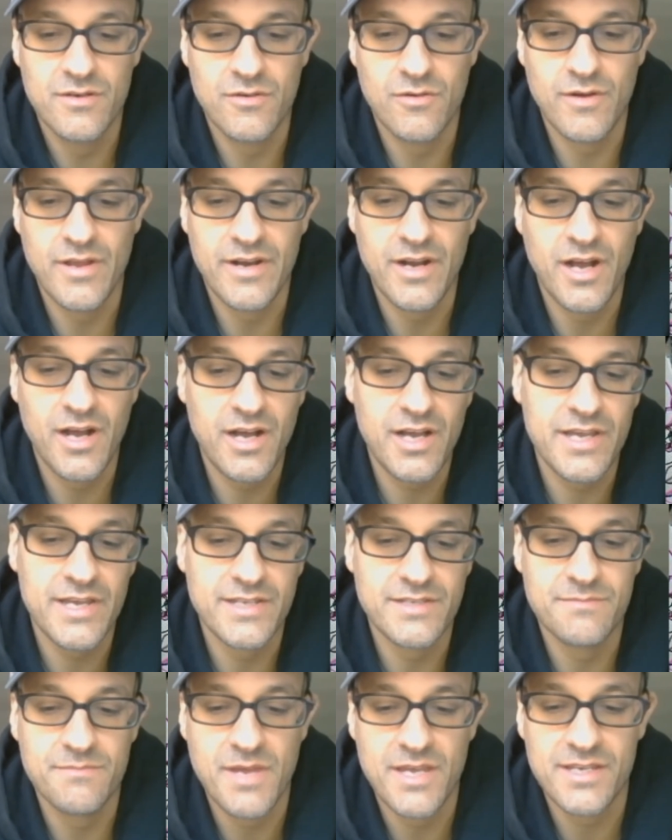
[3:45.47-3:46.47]
or in
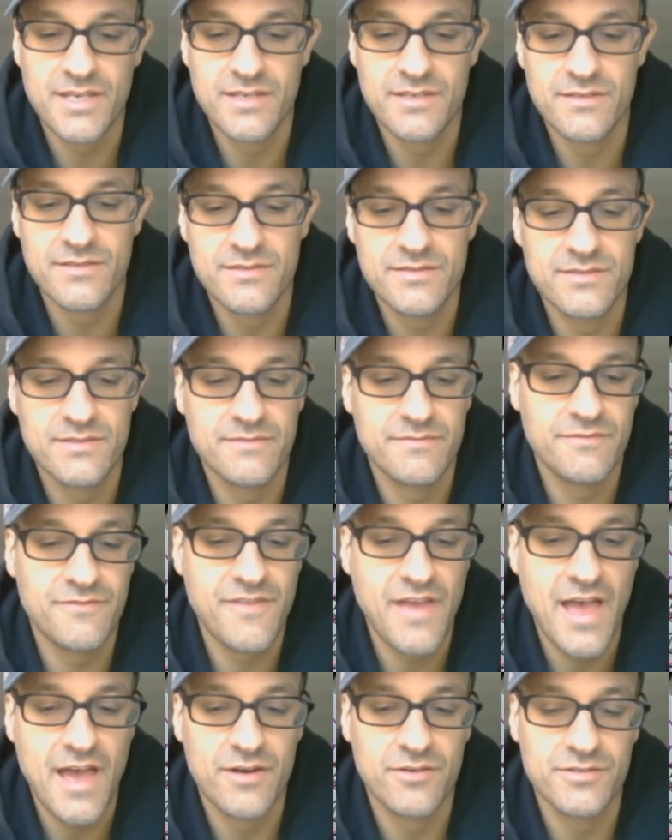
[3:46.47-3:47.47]
height, making
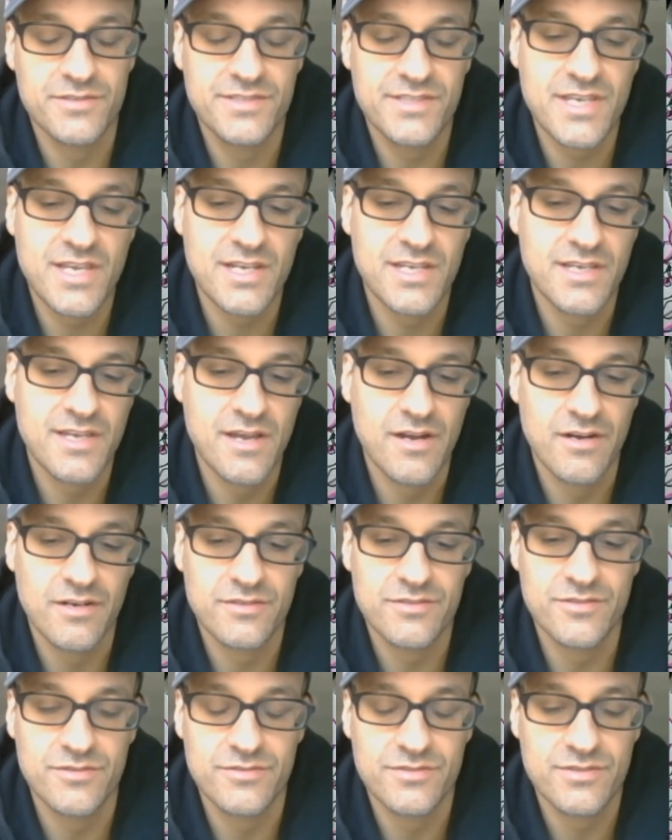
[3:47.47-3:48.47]
fat or skinny
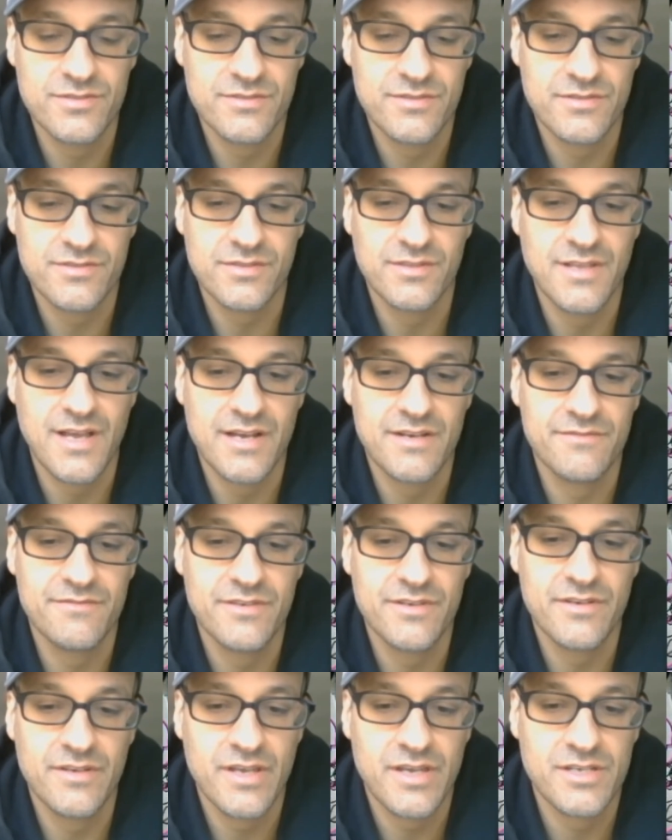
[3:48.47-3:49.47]
characters, there's a lot of
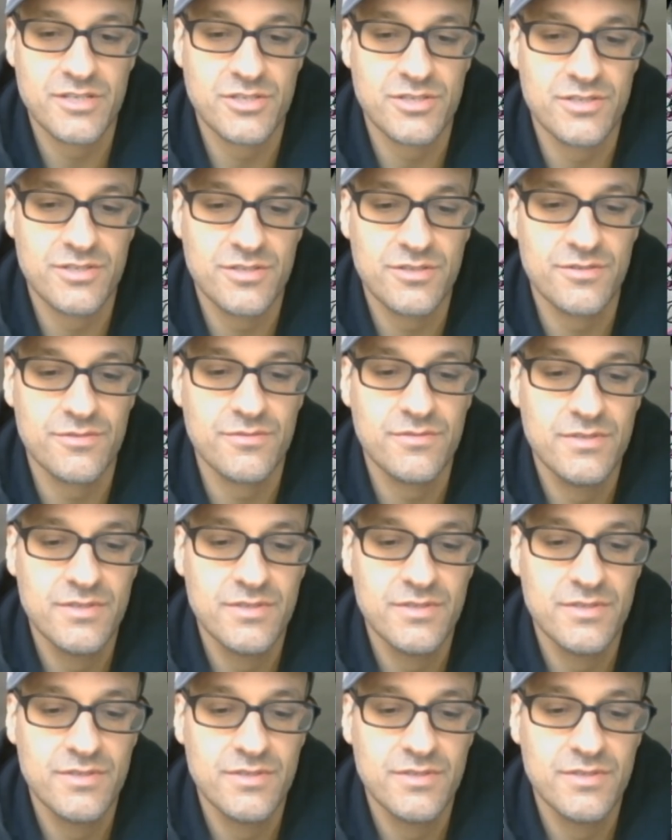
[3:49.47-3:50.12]
variation too.